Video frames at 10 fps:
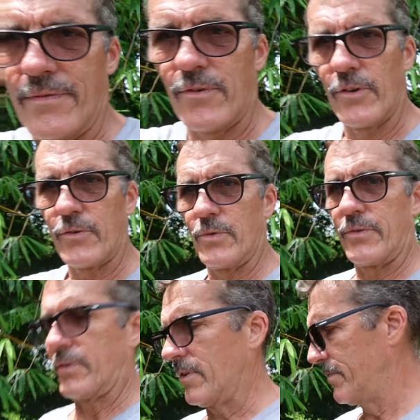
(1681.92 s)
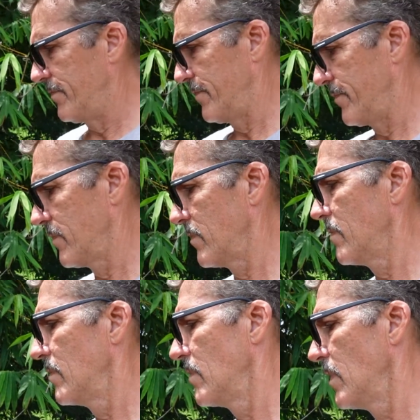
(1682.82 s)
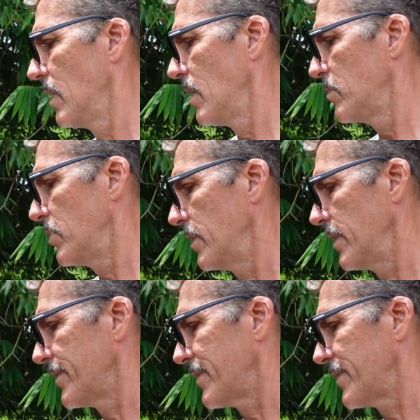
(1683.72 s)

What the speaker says: first was putting it